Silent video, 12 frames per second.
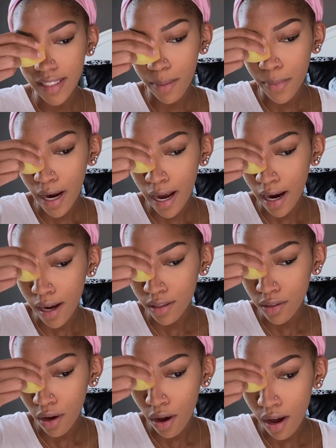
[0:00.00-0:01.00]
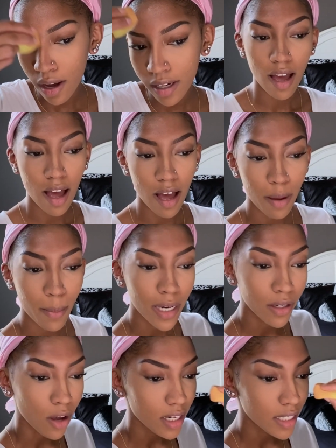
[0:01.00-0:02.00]
summer I got a dog. My
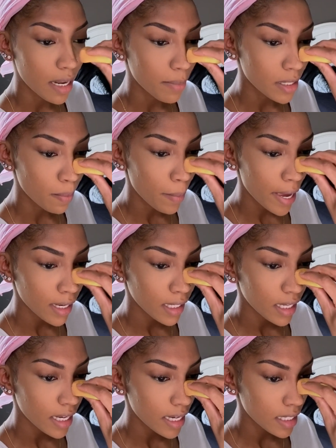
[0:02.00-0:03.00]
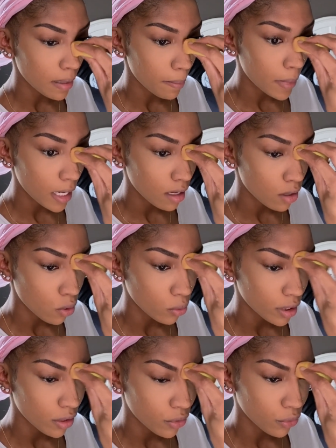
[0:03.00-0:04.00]
dog's name is Bentley. He's a mini
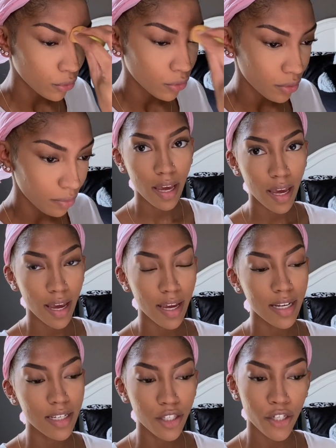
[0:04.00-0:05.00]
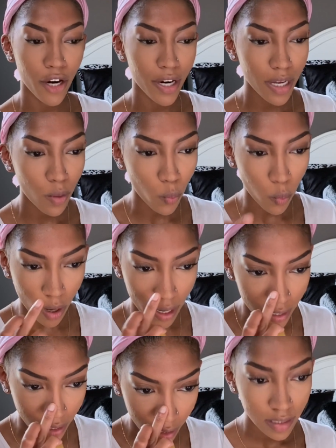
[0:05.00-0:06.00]
golden doodle, and he's turning
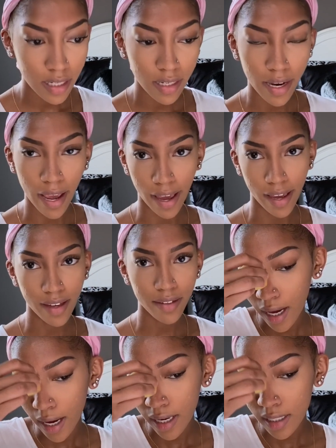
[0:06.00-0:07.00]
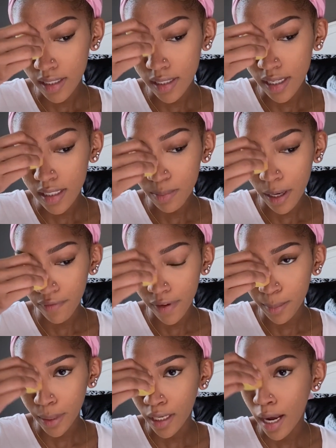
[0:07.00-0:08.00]
1 today. And since my
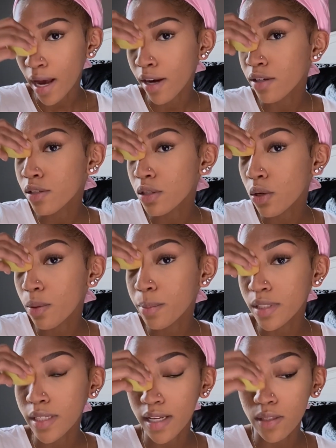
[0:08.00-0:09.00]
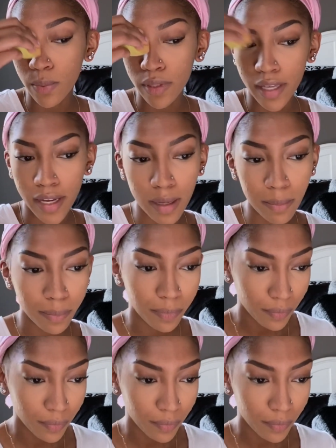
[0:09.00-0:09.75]
family and I are so obsessed with him,